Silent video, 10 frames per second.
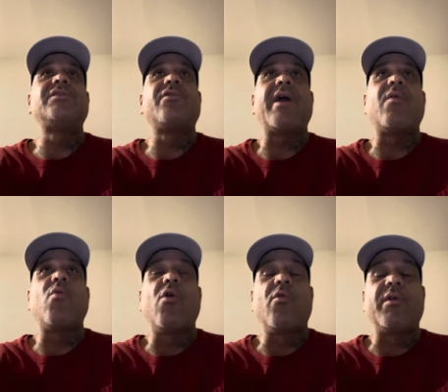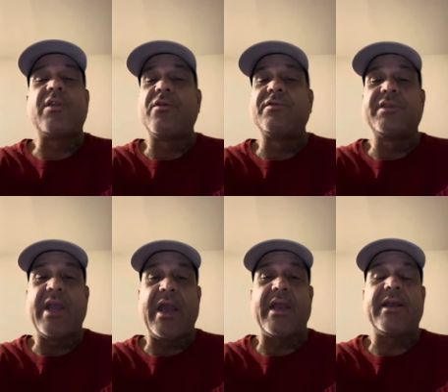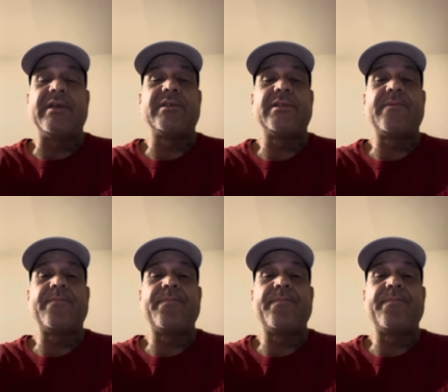they're at war with those gangs.